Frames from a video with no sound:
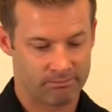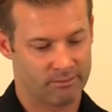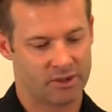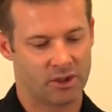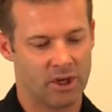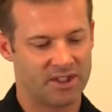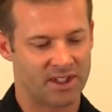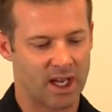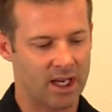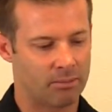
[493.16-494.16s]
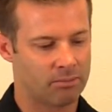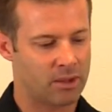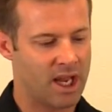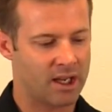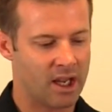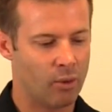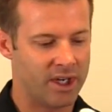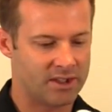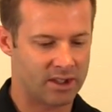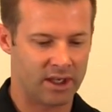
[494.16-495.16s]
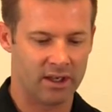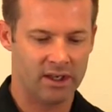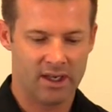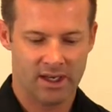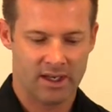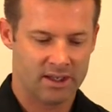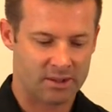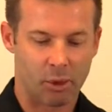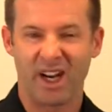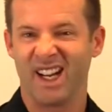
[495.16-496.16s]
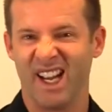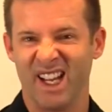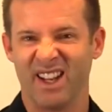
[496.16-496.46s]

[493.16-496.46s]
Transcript: It's a great skate. Yeah, I can't wait to break it in.